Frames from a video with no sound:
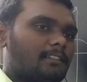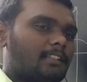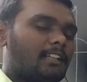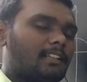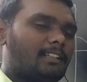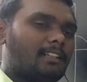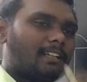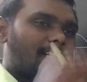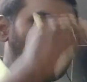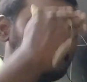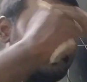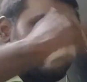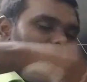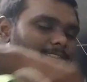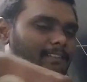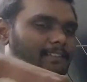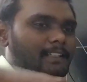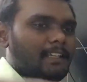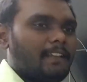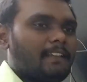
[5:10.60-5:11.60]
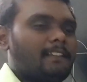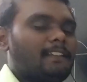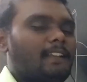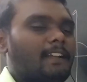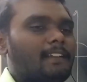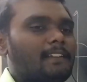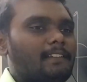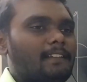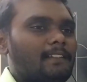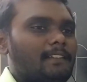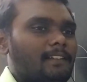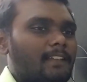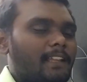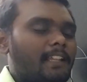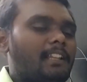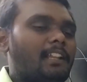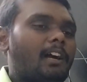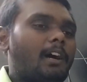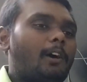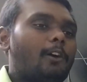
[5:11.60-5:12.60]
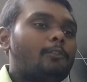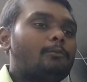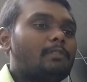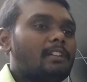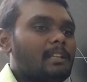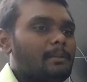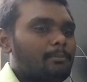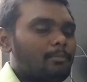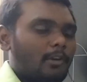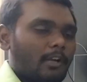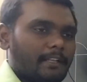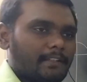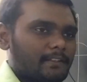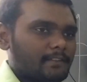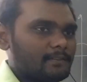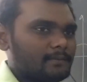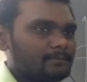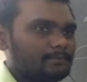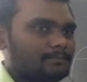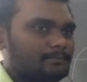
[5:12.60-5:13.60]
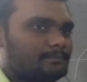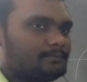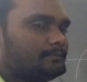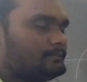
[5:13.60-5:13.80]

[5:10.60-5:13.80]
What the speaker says: that cuts x-axis in how many points?